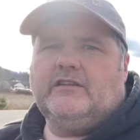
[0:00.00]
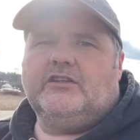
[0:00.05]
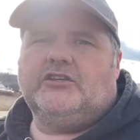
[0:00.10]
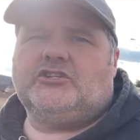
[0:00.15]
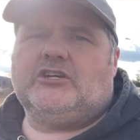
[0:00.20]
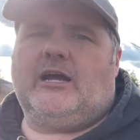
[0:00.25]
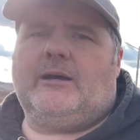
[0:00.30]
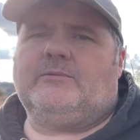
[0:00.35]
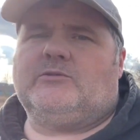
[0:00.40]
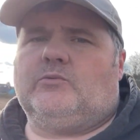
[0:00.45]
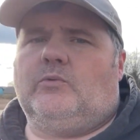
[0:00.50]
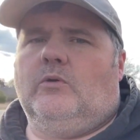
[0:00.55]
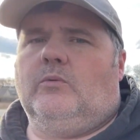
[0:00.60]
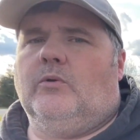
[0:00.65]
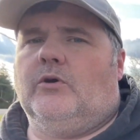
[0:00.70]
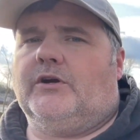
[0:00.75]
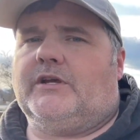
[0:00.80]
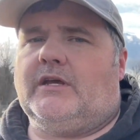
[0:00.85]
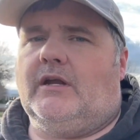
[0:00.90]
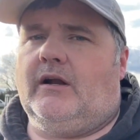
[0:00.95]
the jobs we're
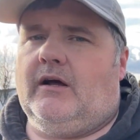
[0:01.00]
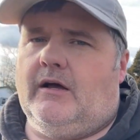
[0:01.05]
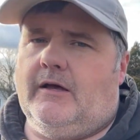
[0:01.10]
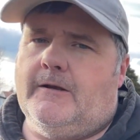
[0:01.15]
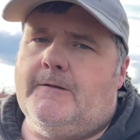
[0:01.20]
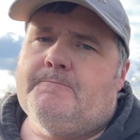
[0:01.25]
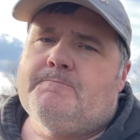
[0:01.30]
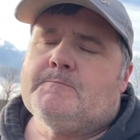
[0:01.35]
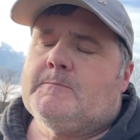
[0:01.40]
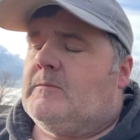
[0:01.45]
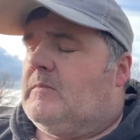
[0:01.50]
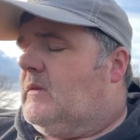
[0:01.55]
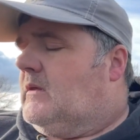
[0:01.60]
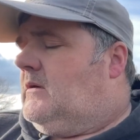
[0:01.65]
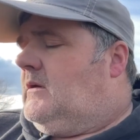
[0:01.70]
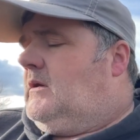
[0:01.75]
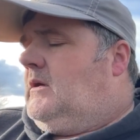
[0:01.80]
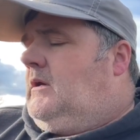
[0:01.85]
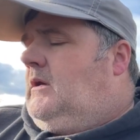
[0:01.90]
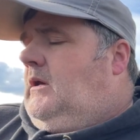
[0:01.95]
working on.
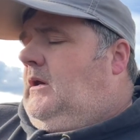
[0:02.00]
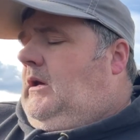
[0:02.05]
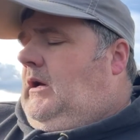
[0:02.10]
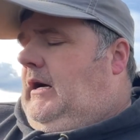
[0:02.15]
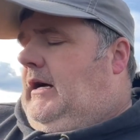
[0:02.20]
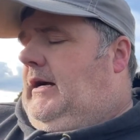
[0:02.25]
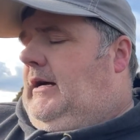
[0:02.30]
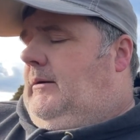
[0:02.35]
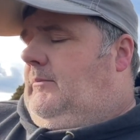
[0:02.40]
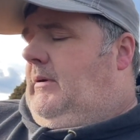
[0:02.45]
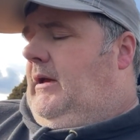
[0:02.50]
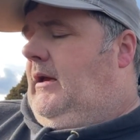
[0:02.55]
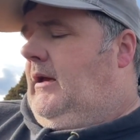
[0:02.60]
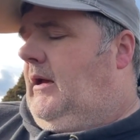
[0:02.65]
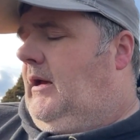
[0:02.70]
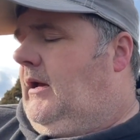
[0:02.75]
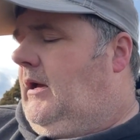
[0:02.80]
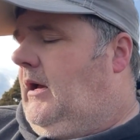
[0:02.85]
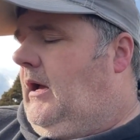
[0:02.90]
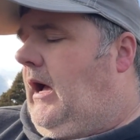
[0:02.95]

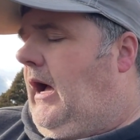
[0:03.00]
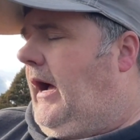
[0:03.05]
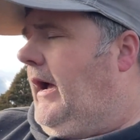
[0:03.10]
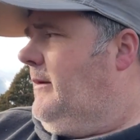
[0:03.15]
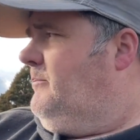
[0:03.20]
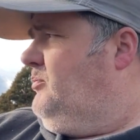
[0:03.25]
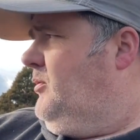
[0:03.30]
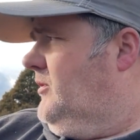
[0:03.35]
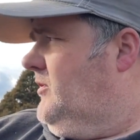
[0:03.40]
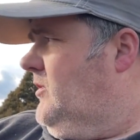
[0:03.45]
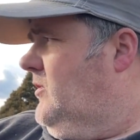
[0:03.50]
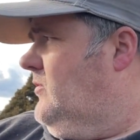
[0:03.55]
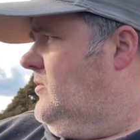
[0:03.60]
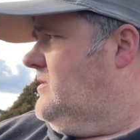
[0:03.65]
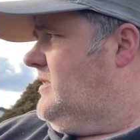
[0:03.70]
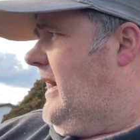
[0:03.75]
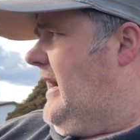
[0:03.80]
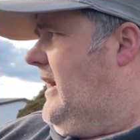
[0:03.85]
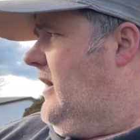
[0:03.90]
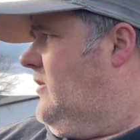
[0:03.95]
I put
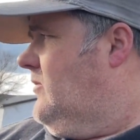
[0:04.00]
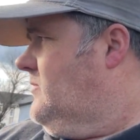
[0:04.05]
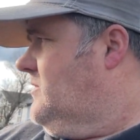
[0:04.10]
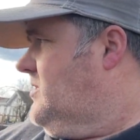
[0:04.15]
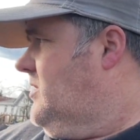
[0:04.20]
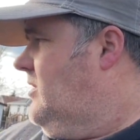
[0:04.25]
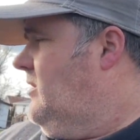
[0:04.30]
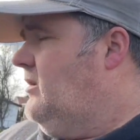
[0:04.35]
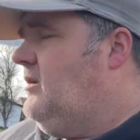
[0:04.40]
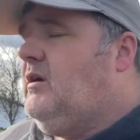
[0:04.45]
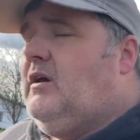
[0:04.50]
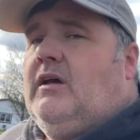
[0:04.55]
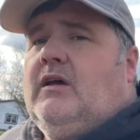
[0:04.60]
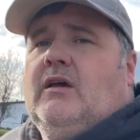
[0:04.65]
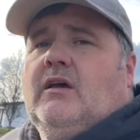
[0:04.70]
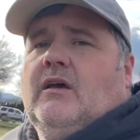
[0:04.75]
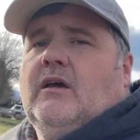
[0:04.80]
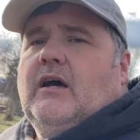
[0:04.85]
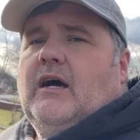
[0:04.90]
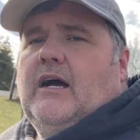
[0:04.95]
those out
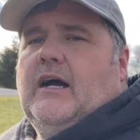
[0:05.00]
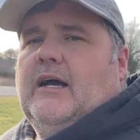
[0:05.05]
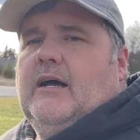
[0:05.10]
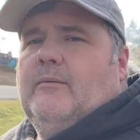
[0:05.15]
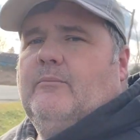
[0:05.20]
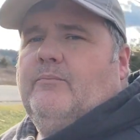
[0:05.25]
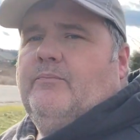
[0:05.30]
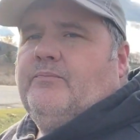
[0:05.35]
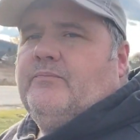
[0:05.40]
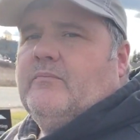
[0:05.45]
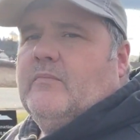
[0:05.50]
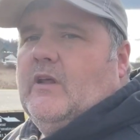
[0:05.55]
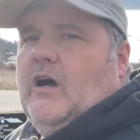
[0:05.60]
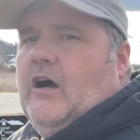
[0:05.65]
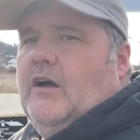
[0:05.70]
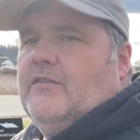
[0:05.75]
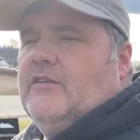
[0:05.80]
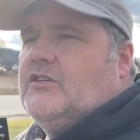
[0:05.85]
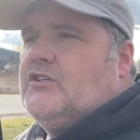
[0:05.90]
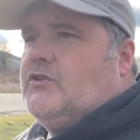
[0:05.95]

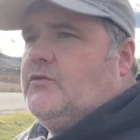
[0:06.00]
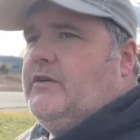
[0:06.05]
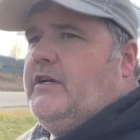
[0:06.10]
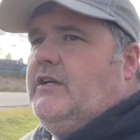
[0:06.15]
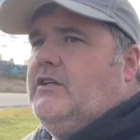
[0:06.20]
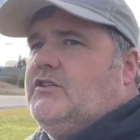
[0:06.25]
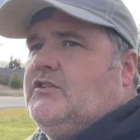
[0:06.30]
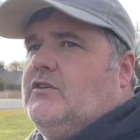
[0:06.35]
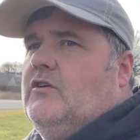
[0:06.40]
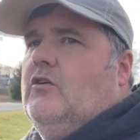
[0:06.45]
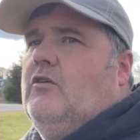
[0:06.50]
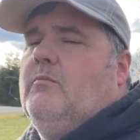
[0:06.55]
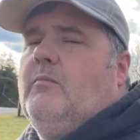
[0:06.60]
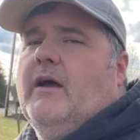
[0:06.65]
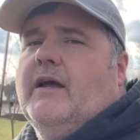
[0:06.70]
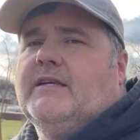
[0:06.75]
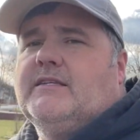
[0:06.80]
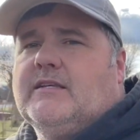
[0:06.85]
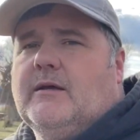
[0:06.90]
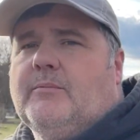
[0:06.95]
on the street, so
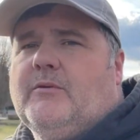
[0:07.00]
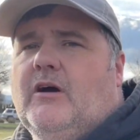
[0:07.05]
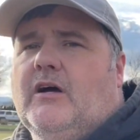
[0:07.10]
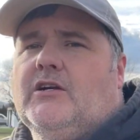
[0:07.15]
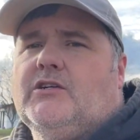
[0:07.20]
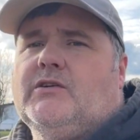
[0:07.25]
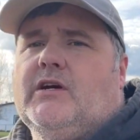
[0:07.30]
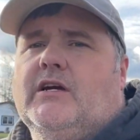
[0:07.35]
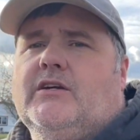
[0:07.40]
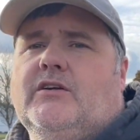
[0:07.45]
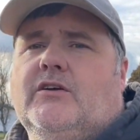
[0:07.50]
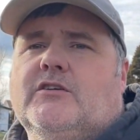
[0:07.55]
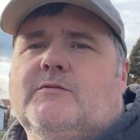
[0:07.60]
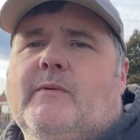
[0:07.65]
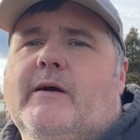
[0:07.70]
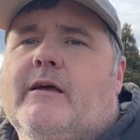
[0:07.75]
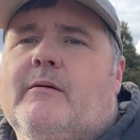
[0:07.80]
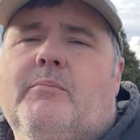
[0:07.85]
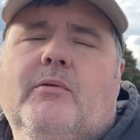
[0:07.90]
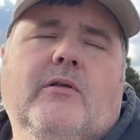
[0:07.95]
my subcontractors,
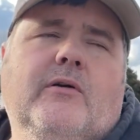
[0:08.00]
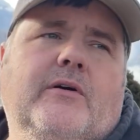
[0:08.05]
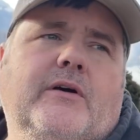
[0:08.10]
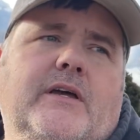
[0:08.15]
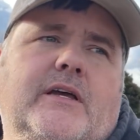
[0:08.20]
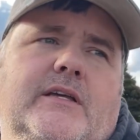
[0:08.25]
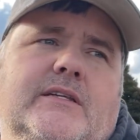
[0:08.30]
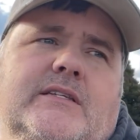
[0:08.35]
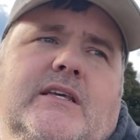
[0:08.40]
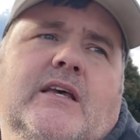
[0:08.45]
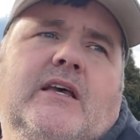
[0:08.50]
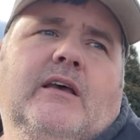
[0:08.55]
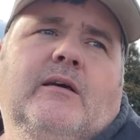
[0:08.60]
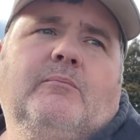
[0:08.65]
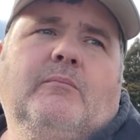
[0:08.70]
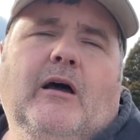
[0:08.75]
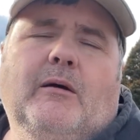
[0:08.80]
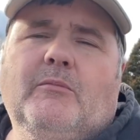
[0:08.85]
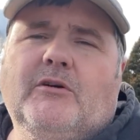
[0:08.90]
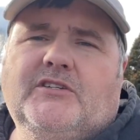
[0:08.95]
my employees,
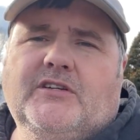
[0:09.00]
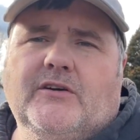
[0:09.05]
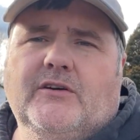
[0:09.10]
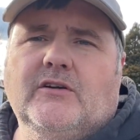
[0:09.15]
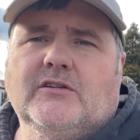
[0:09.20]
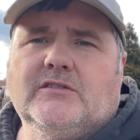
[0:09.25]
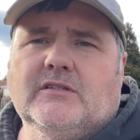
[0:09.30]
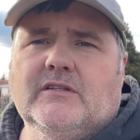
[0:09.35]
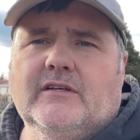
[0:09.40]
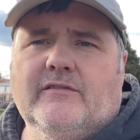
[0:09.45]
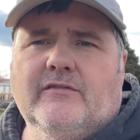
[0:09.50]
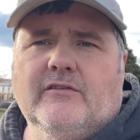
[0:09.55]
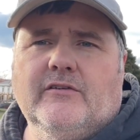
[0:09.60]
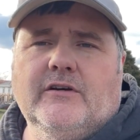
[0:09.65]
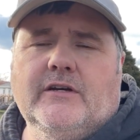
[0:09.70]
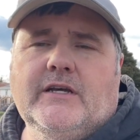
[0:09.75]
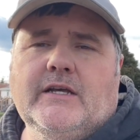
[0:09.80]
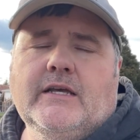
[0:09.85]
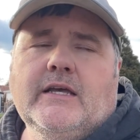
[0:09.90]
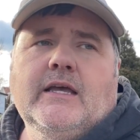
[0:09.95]
my material
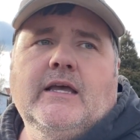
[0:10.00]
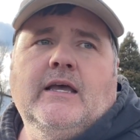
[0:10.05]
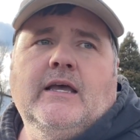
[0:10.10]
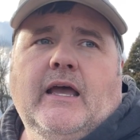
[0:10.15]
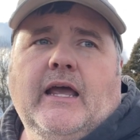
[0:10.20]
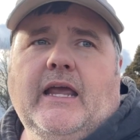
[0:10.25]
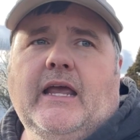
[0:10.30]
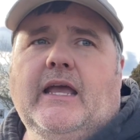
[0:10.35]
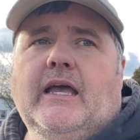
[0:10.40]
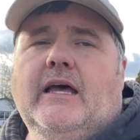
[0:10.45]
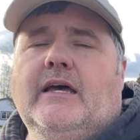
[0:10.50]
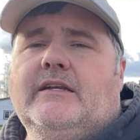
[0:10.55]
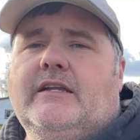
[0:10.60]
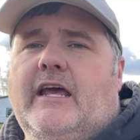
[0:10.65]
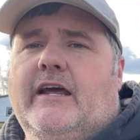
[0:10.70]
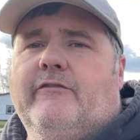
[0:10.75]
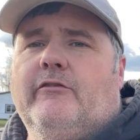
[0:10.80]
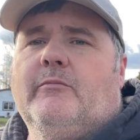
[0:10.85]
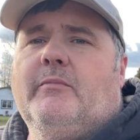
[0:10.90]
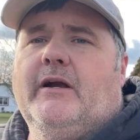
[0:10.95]
delivery, and
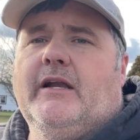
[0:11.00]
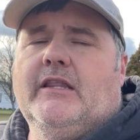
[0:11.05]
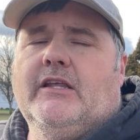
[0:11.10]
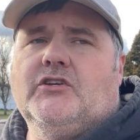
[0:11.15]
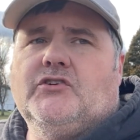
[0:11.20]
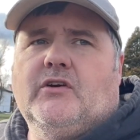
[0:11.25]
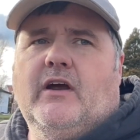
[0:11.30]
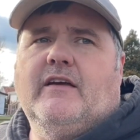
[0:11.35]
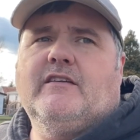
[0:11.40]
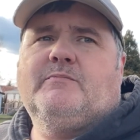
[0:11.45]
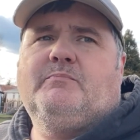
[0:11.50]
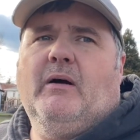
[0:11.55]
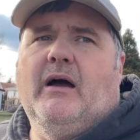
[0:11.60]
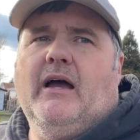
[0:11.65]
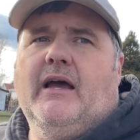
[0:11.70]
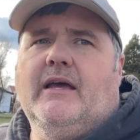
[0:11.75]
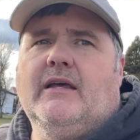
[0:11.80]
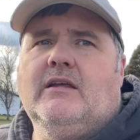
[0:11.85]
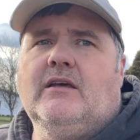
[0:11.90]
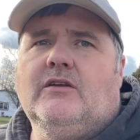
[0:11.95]
everybody that drives
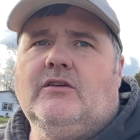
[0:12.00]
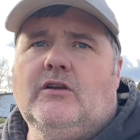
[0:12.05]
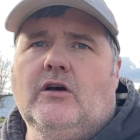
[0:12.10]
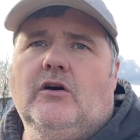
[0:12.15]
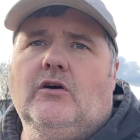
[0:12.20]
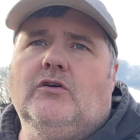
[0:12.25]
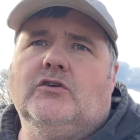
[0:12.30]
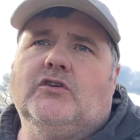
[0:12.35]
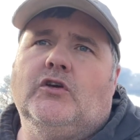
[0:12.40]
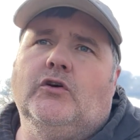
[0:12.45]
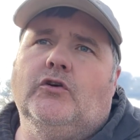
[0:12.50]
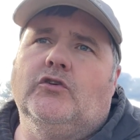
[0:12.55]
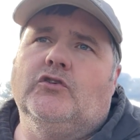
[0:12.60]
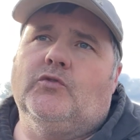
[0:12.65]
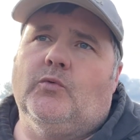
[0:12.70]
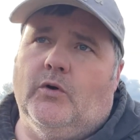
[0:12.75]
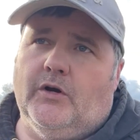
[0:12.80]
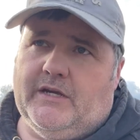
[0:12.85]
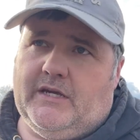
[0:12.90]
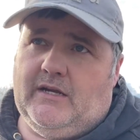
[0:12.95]
by knows who's
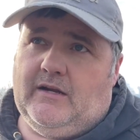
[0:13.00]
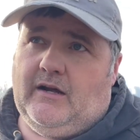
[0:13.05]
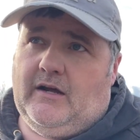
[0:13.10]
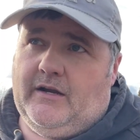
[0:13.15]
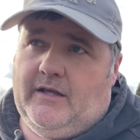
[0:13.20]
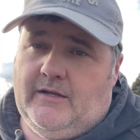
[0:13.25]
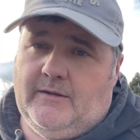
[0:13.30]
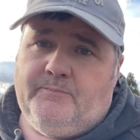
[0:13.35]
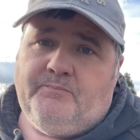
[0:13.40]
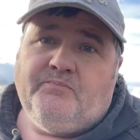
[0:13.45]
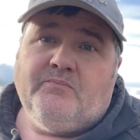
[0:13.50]
working on it.